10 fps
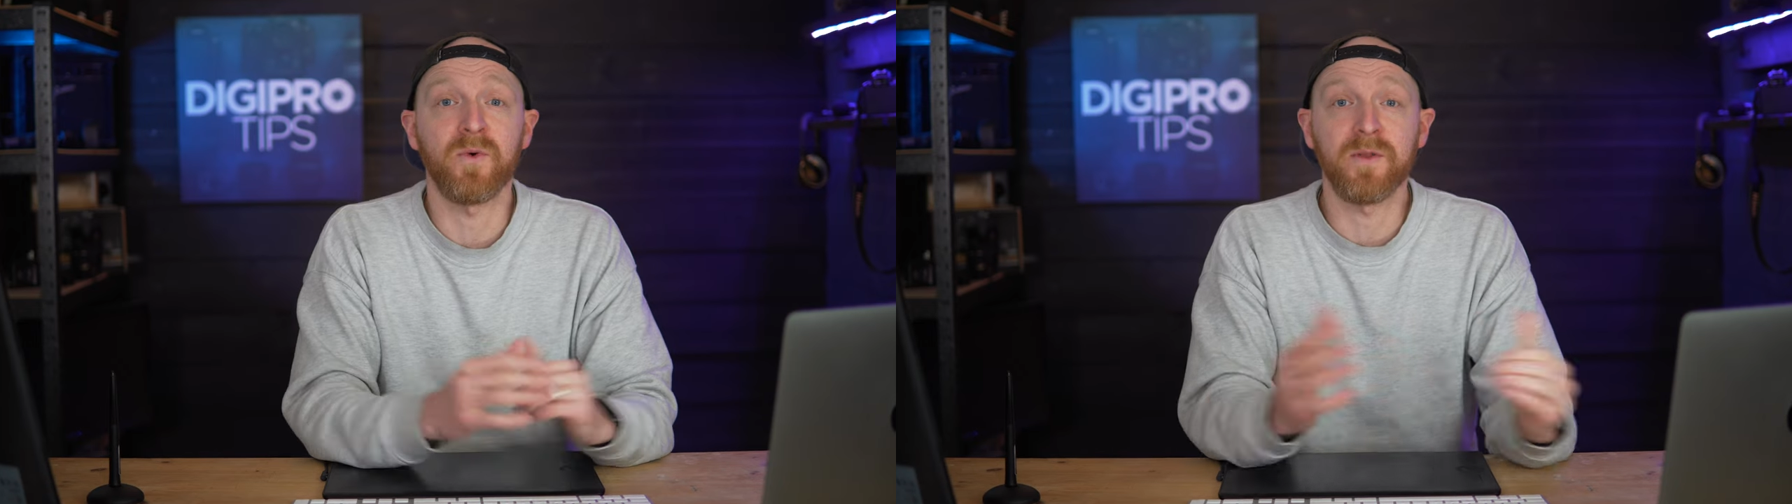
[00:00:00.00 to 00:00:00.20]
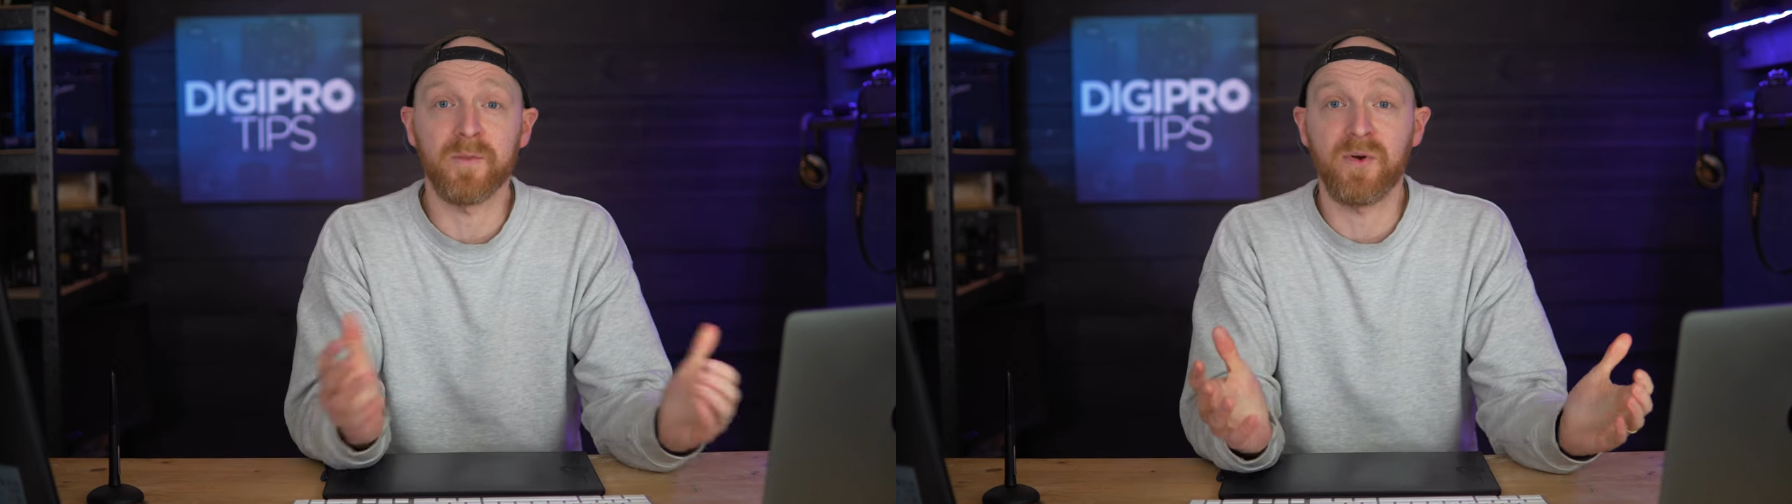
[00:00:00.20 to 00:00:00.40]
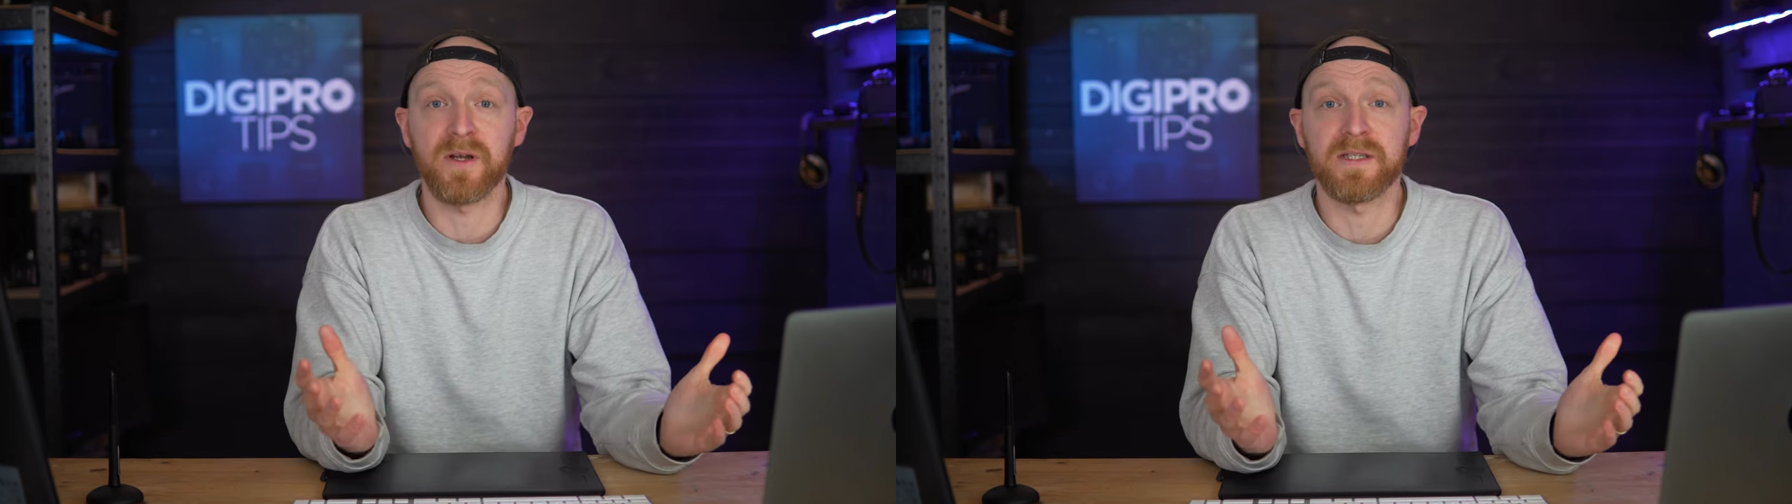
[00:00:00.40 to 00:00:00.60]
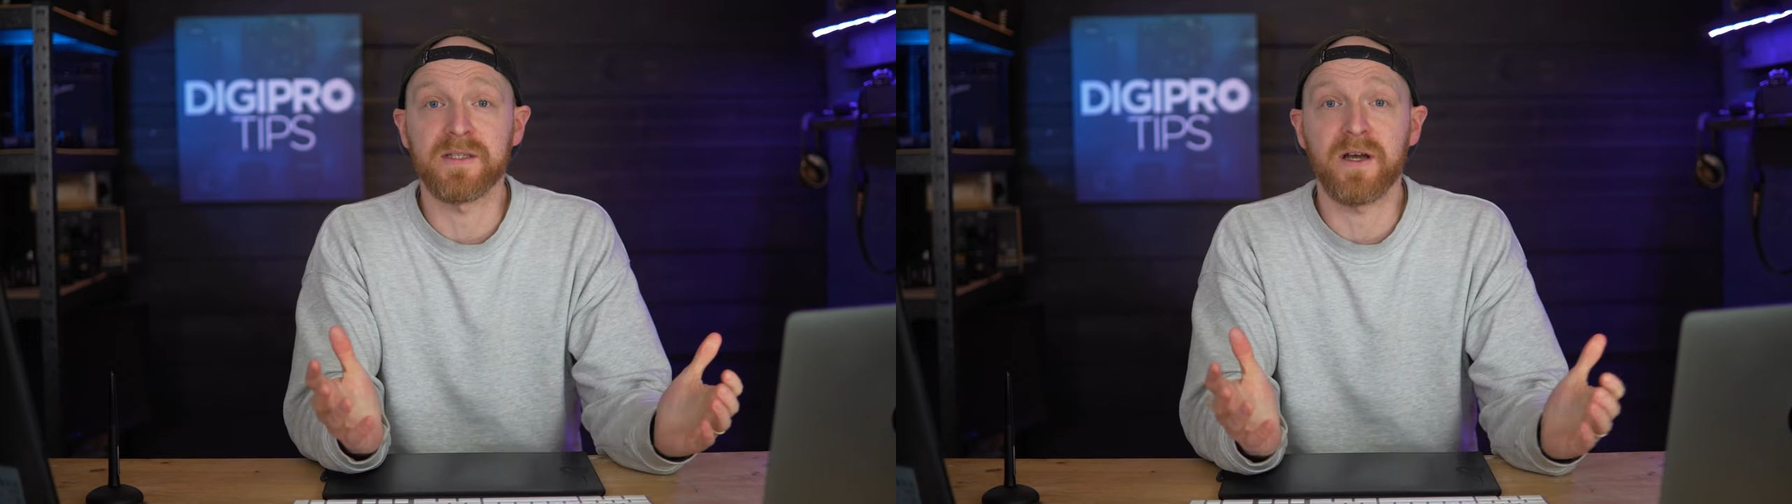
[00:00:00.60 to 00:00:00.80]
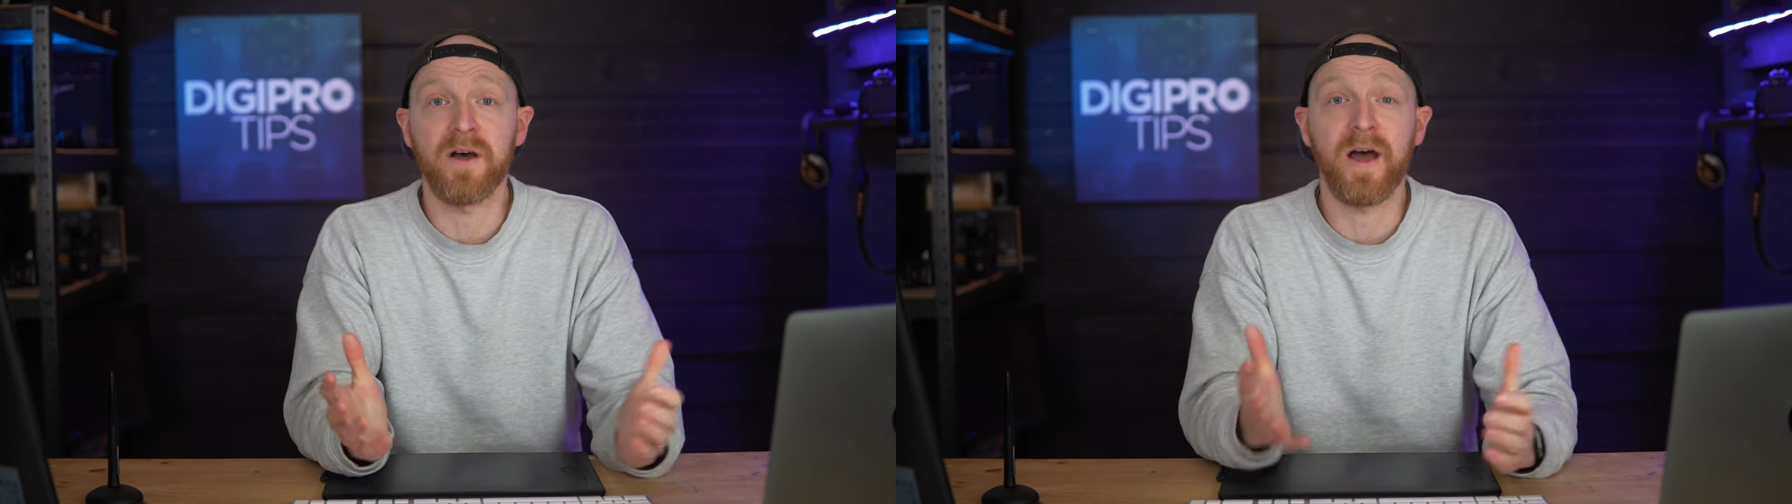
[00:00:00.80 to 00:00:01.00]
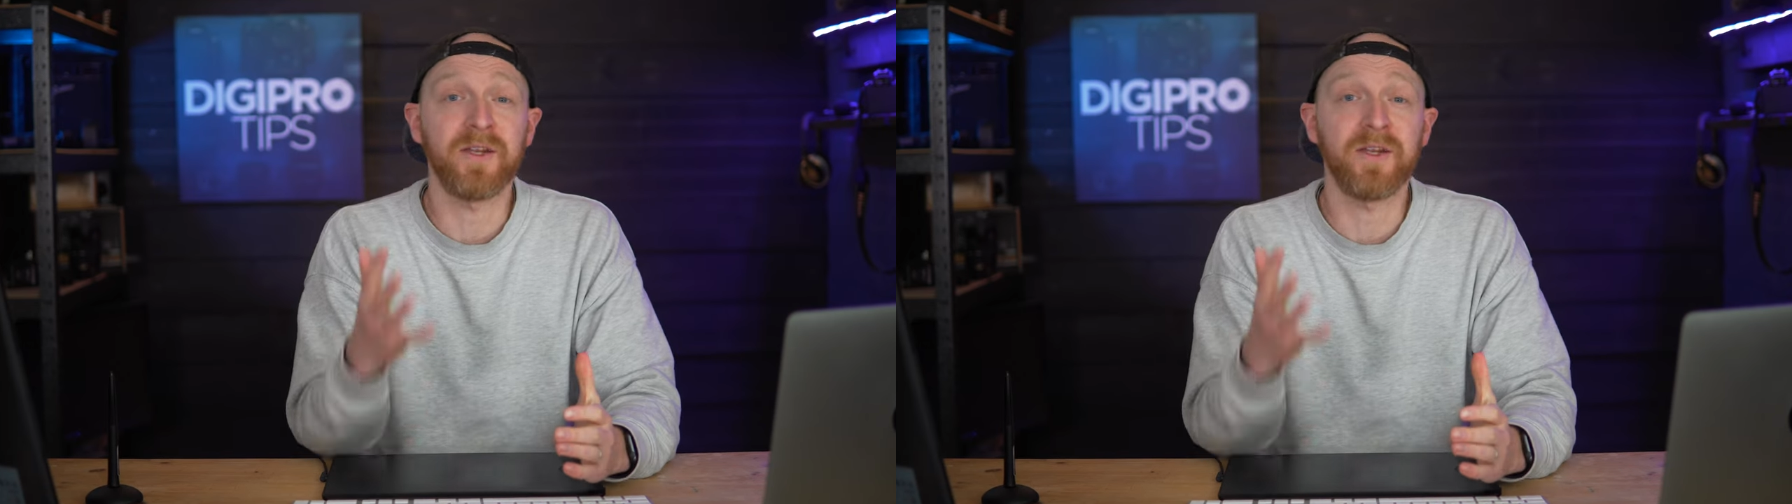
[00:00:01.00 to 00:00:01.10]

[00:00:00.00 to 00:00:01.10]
what the prices are,